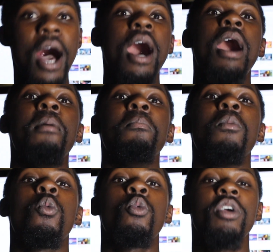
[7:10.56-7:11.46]

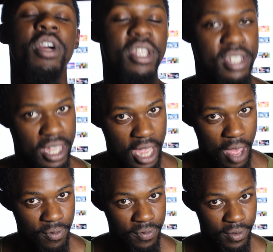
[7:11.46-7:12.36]
Um, we're gonna take
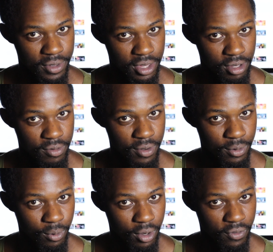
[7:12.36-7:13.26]
half of everything you've
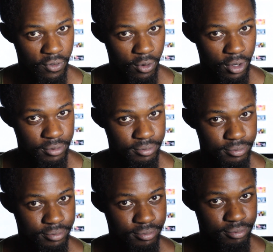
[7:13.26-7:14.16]
ever worked for
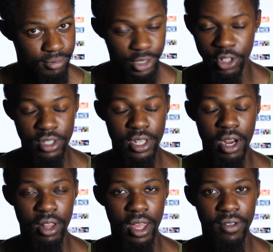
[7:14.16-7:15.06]
in your
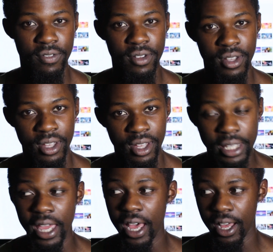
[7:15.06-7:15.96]
entire life.
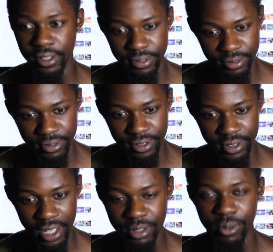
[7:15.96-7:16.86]
Yeah,
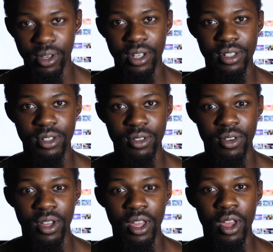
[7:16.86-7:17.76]
that's what we're gonna do.
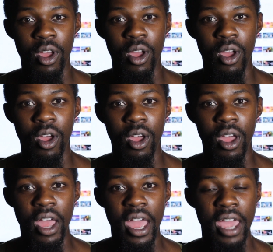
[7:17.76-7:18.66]

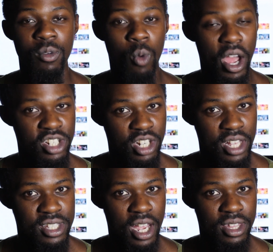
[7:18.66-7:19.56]
And why should
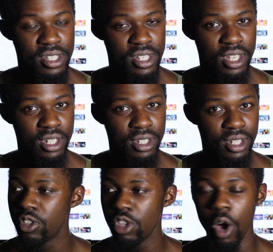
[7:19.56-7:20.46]
I sign this again?
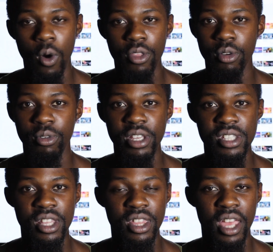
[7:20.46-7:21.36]
No other
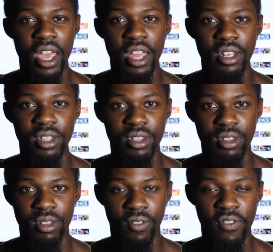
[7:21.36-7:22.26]
reason than
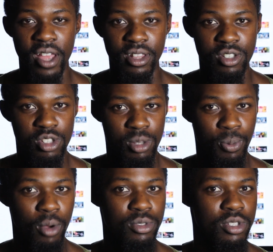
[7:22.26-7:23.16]
the fact that you're
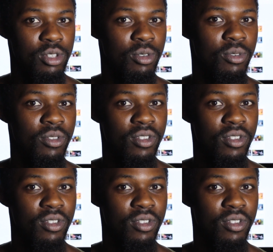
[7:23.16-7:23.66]
supposed to.